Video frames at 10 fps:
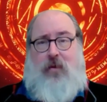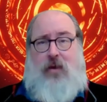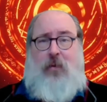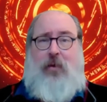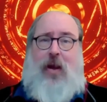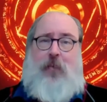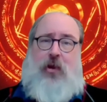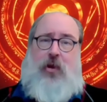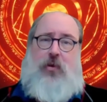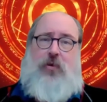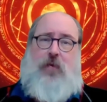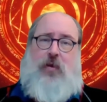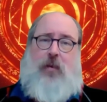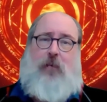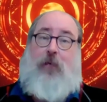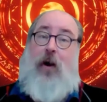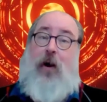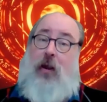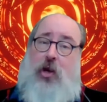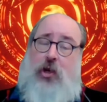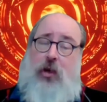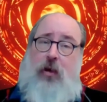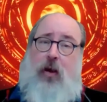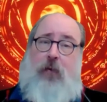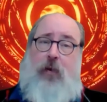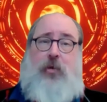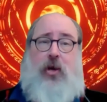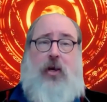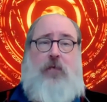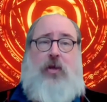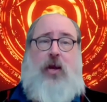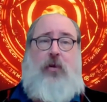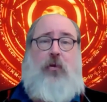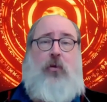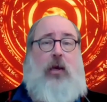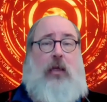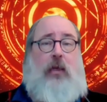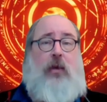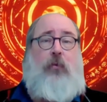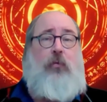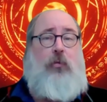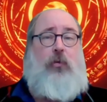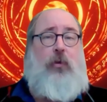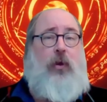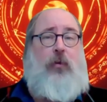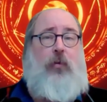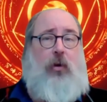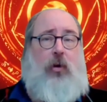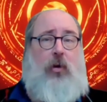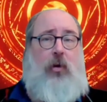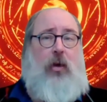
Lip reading: He will not be accused of some violation of an objective standard or clear rule known to all.